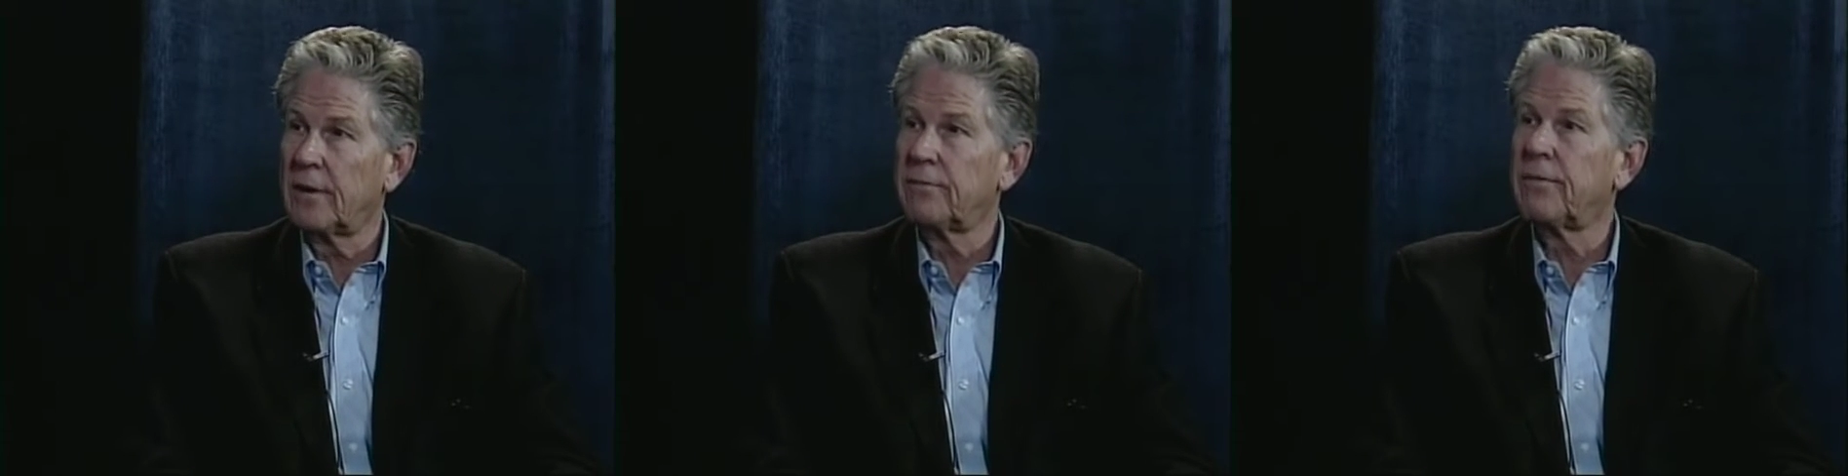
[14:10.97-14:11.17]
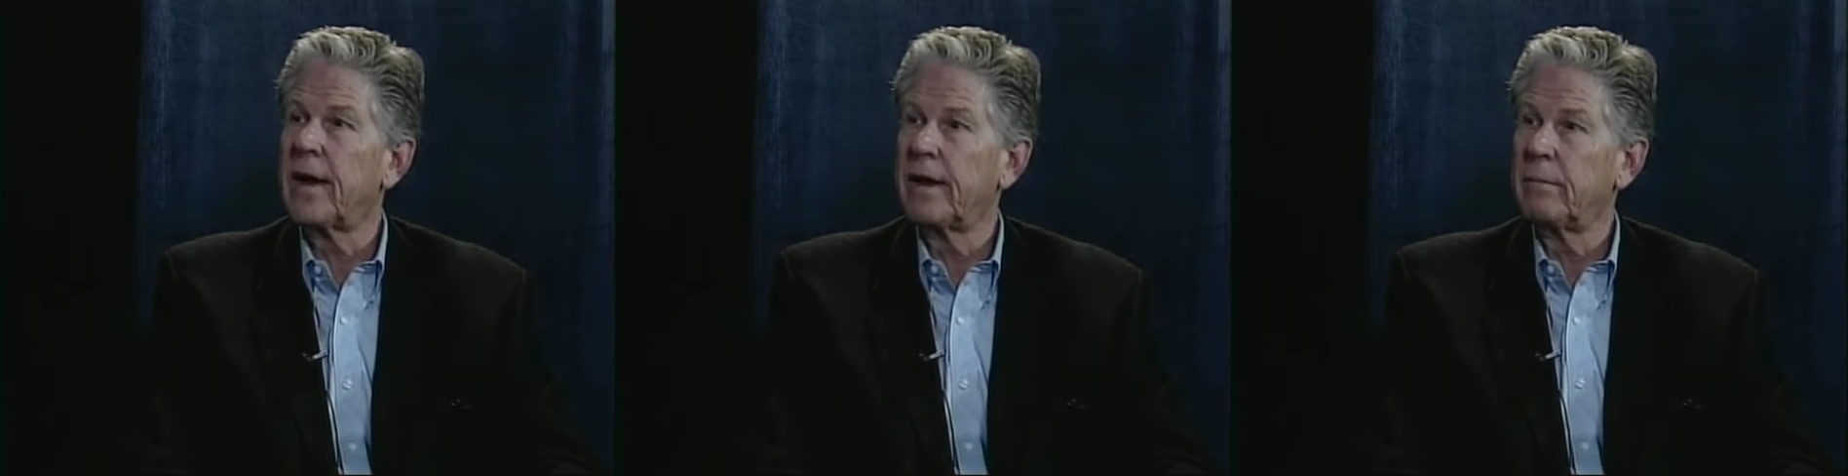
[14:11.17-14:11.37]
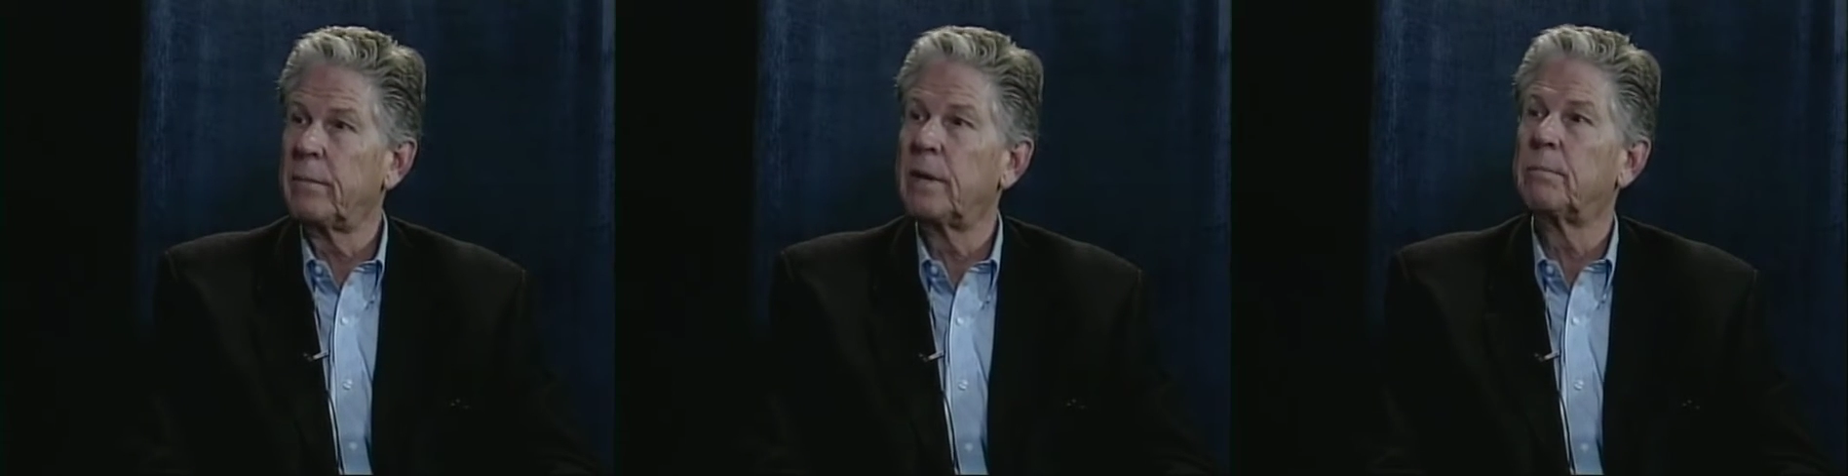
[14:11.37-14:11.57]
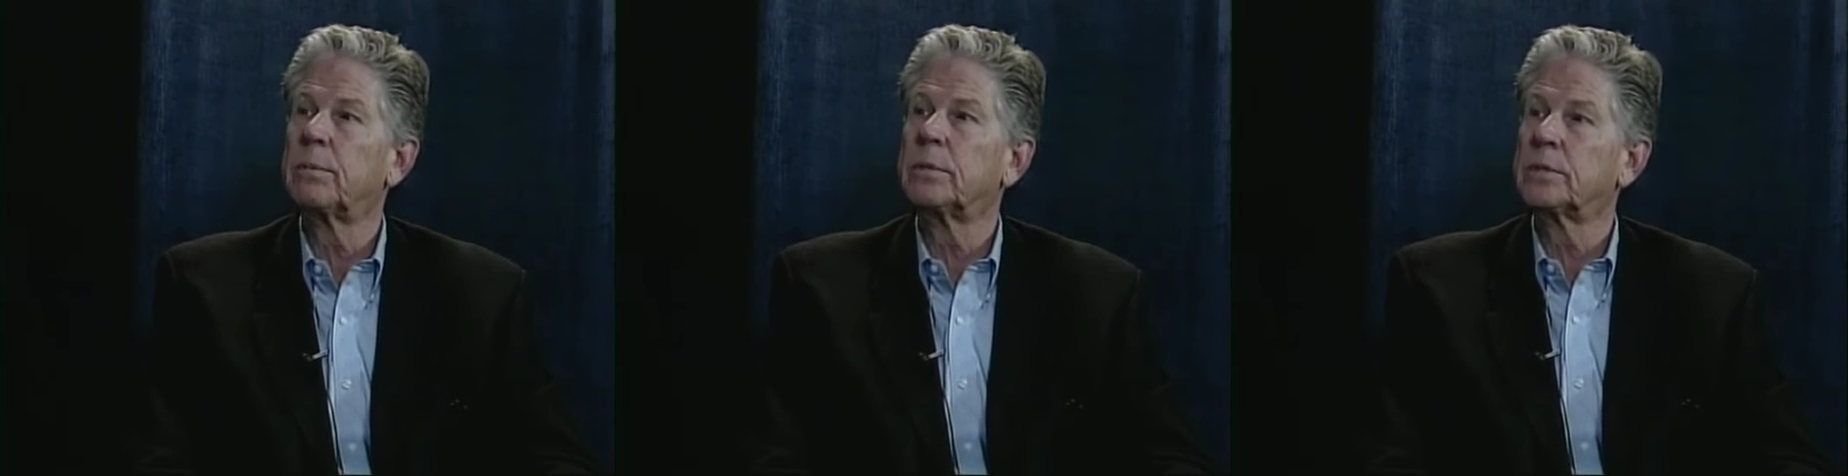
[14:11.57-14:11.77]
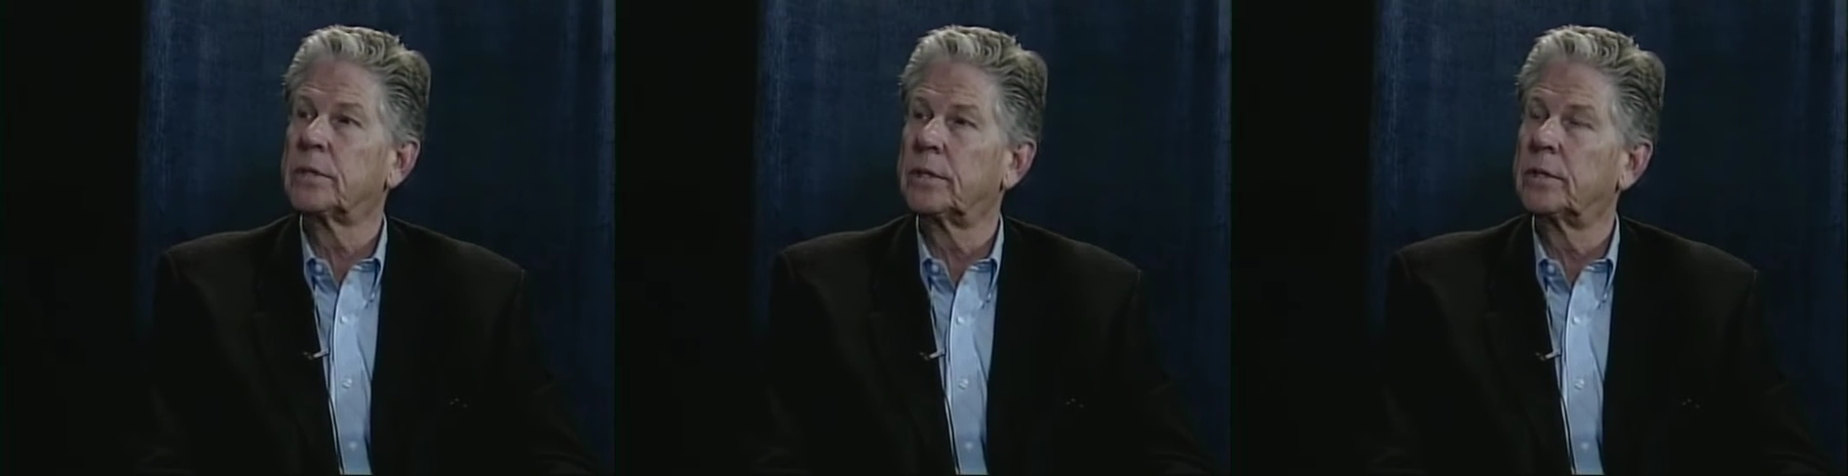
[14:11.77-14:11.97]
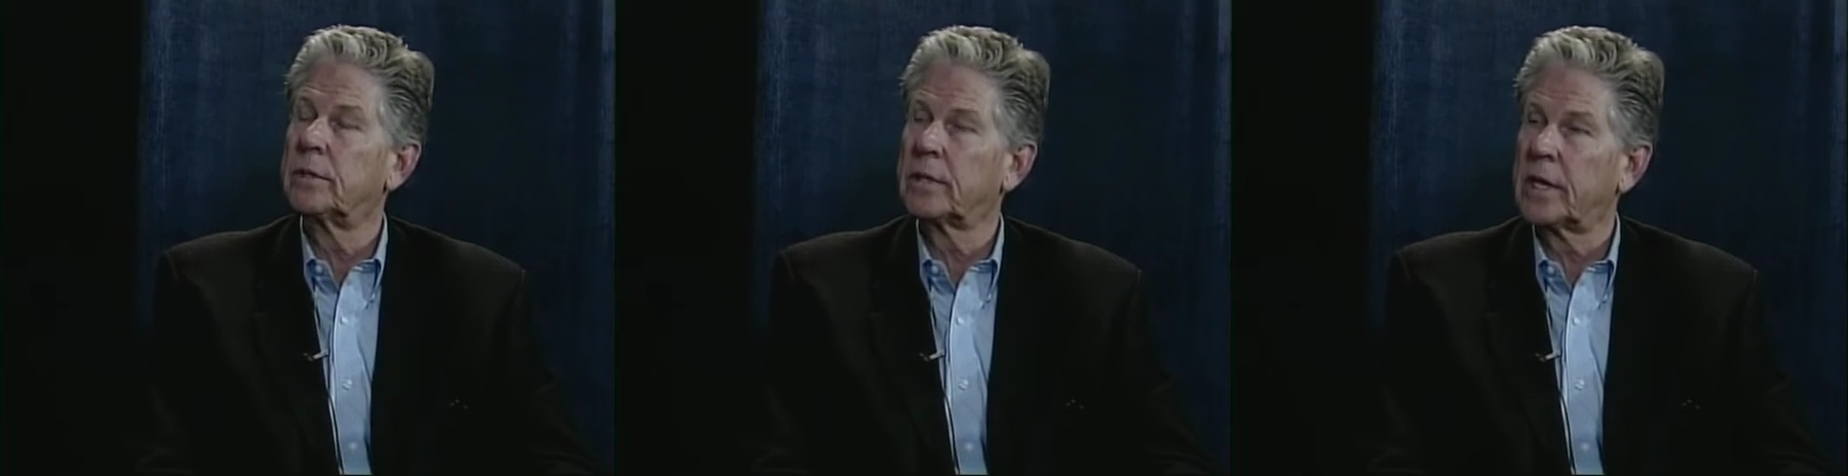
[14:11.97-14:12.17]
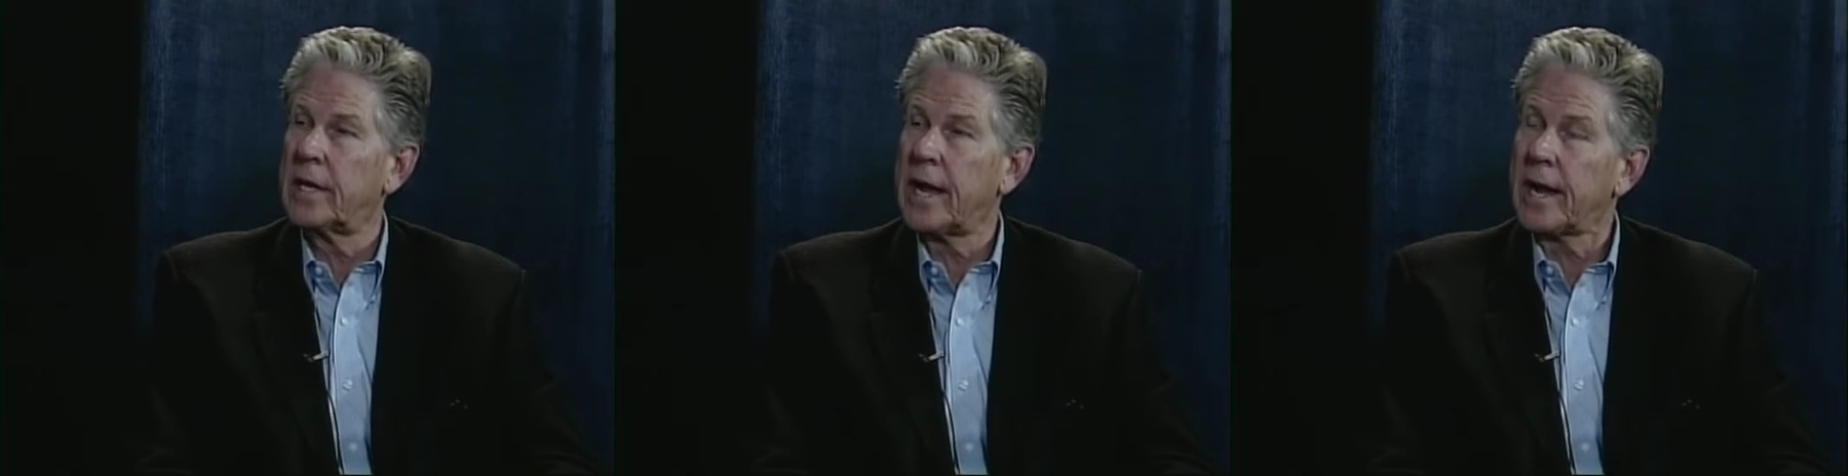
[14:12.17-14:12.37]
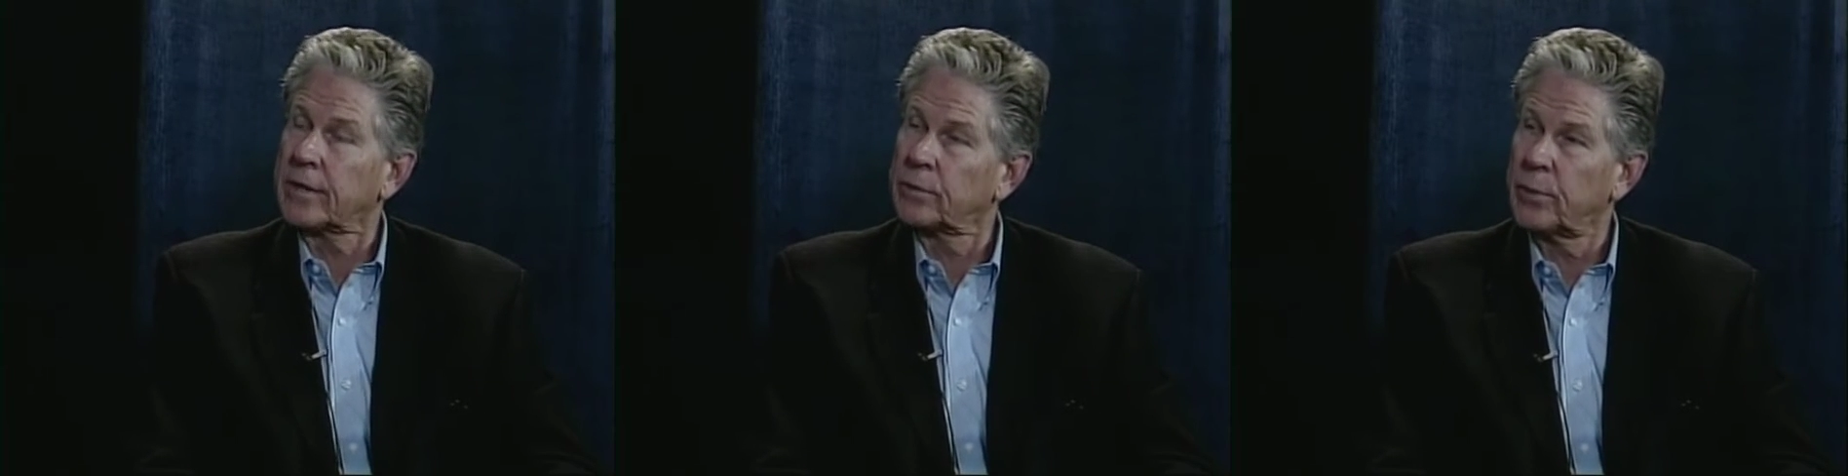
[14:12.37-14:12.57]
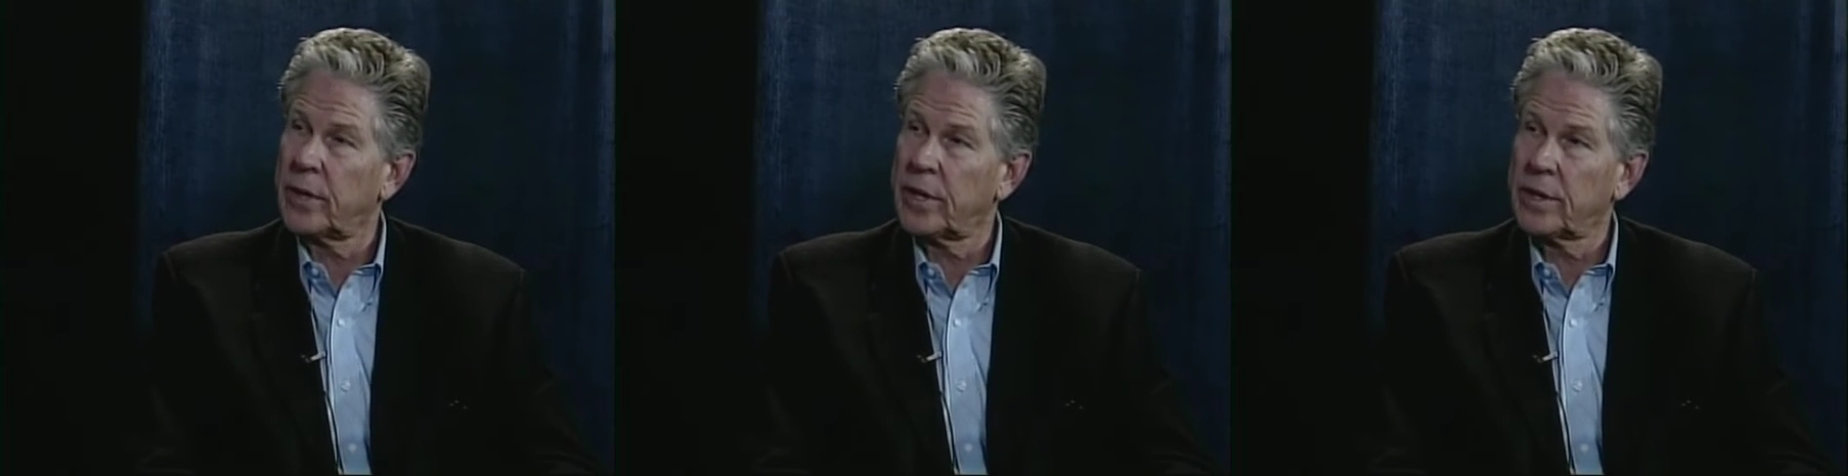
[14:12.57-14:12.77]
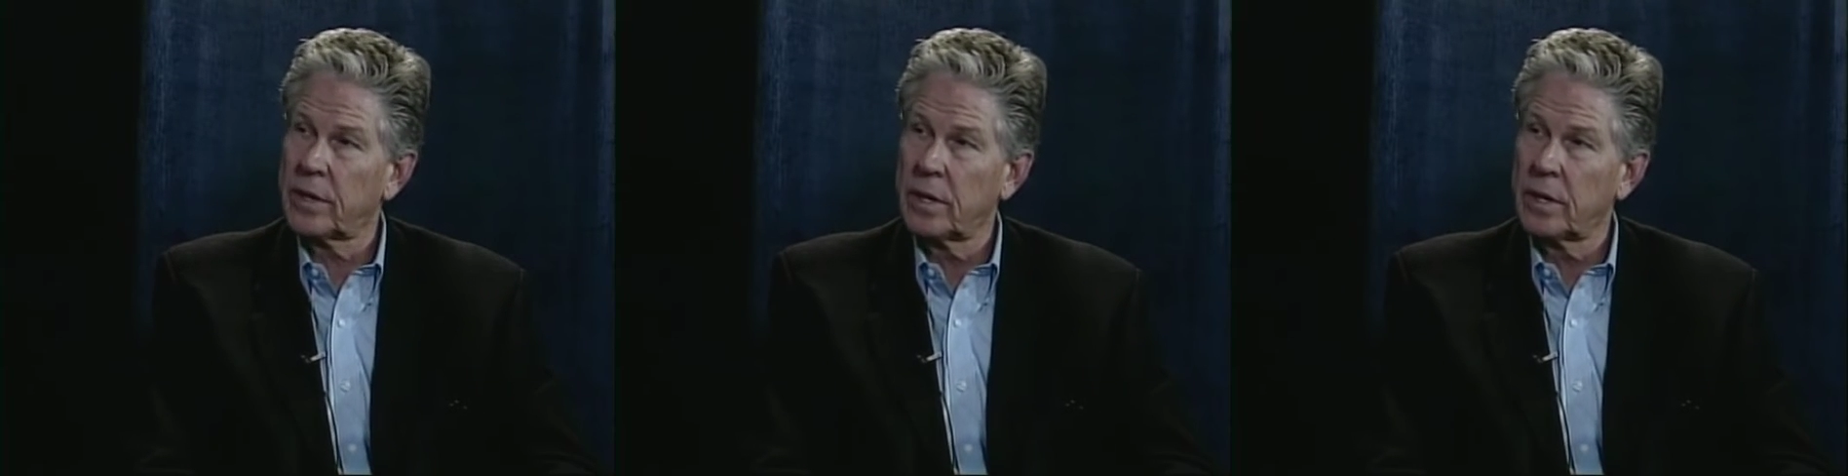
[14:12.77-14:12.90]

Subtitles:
find people to connect with.